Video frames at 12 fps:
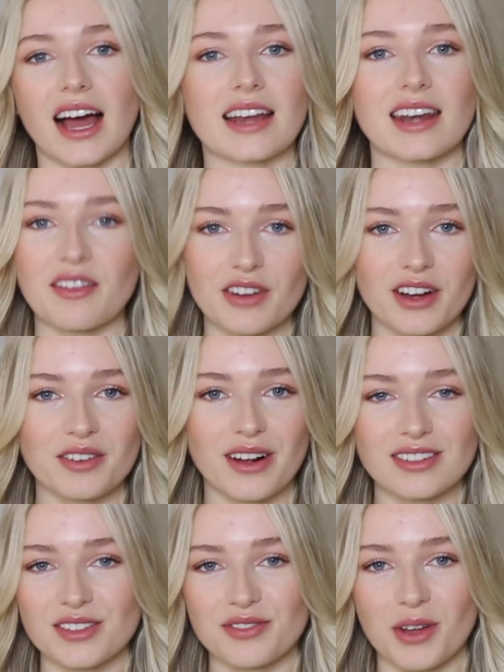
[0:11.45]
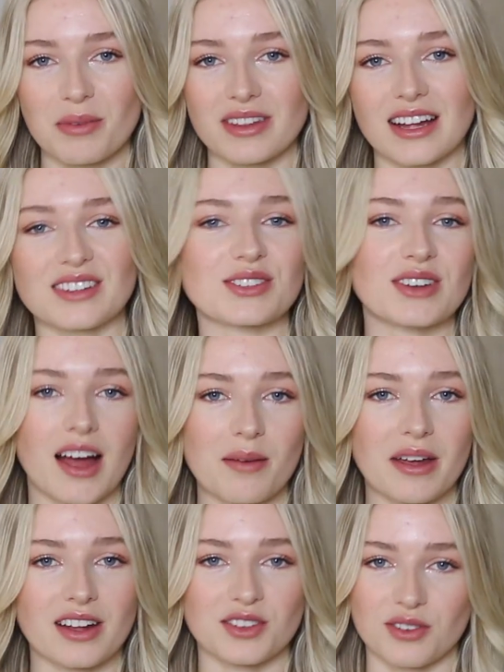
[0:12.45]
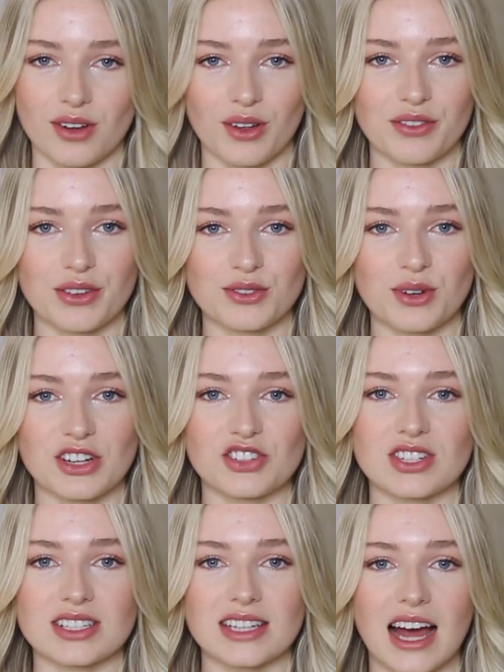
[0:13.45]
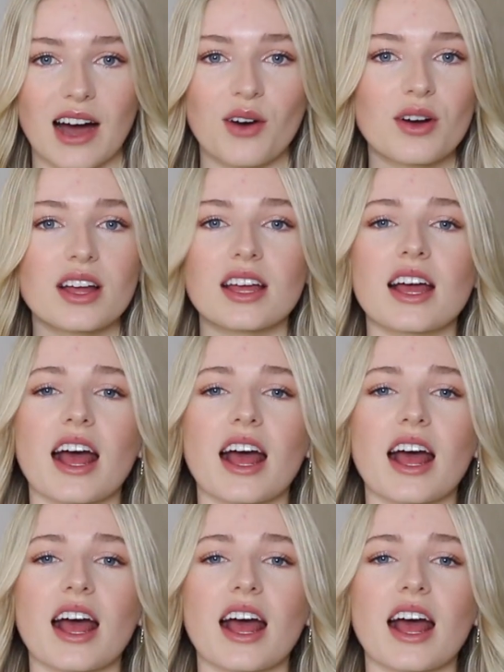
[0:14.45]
I never got around to filming that, so now I'm answering all of those questions now.